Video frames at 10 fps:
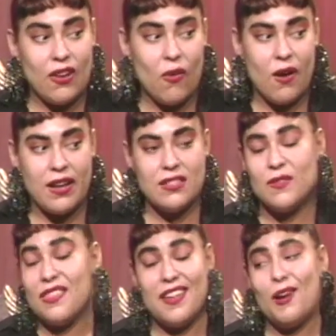going to
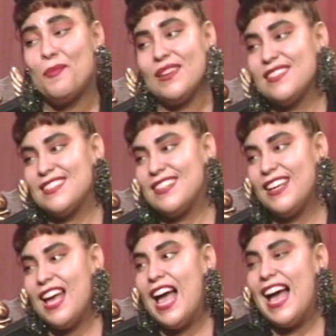a therapist.
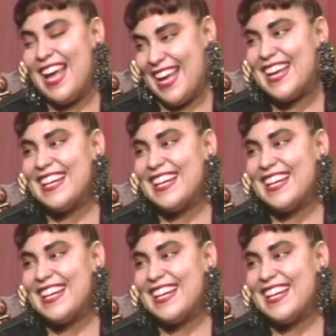So that's the